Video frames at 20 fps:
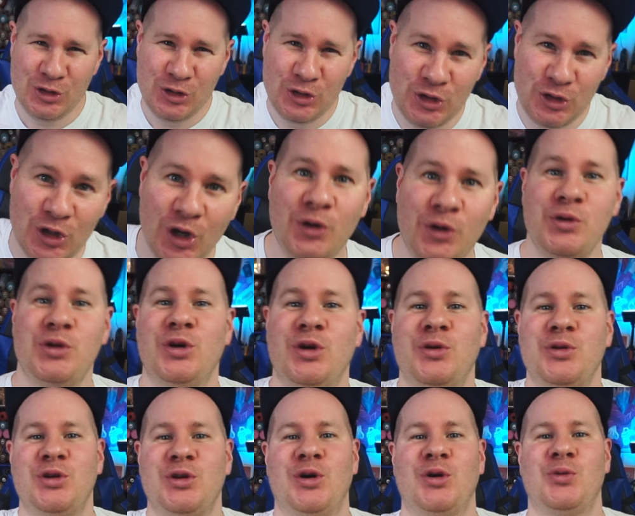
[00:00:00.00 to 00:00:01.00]

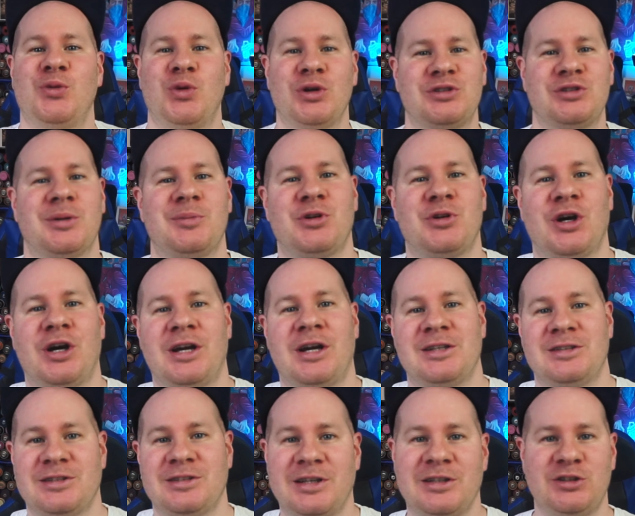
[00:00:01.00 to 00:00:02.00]
Yo, what's up
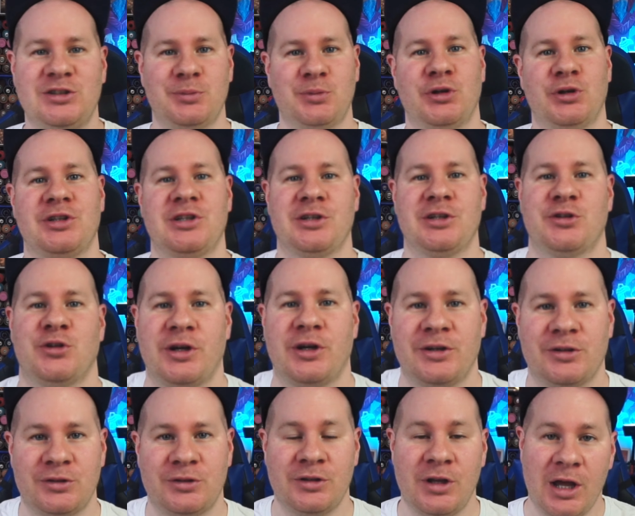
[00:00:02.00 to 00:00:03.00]
guys? It's your boy Kid
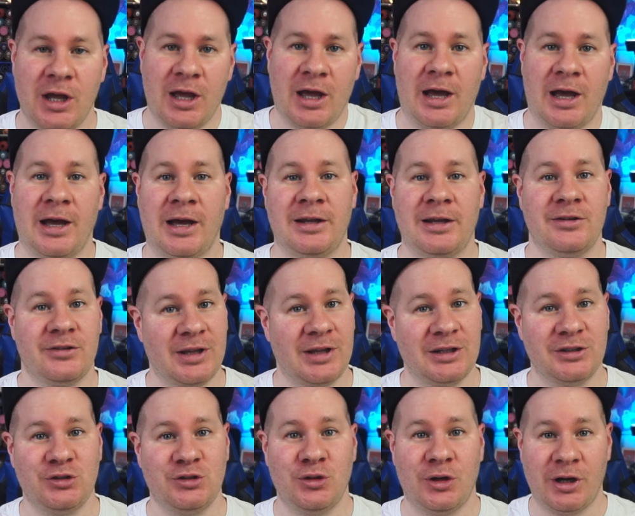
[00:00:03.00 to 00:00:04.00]
Crayon, and
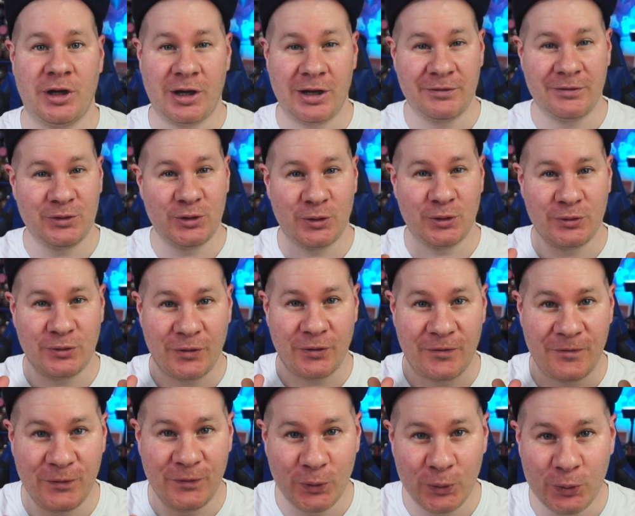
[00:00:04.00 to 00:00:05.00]
that's right, I've gone
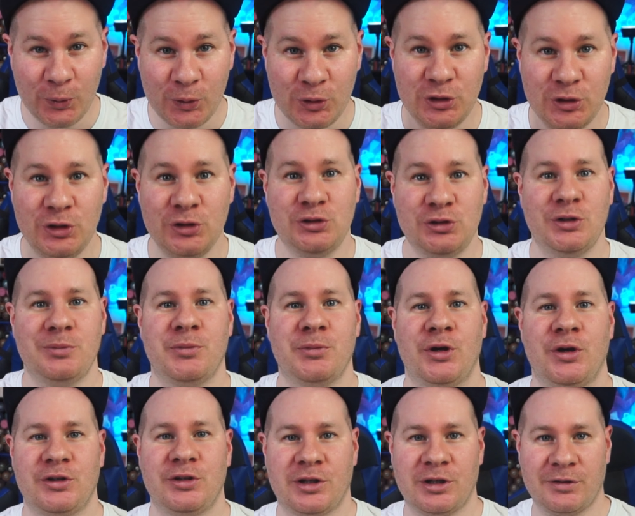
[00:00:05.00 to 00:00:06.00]
full YouTube
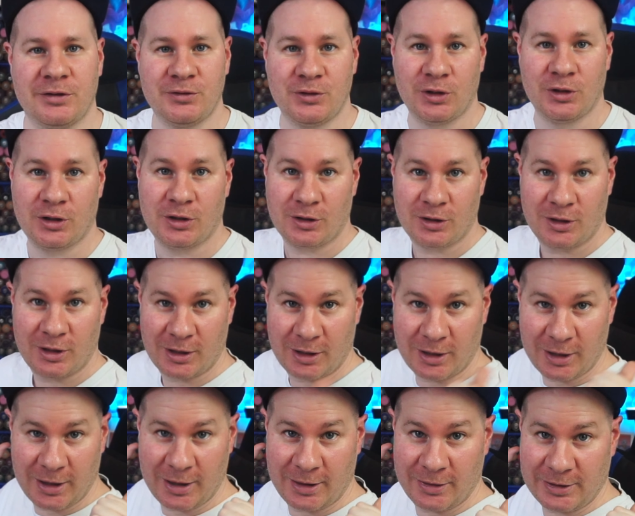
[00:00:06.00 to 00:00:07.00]
mode and I've got
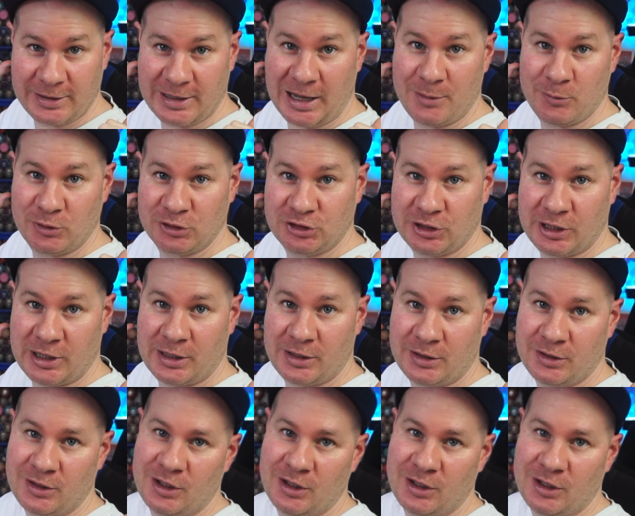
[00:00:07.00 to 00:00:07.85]
the gaming chair.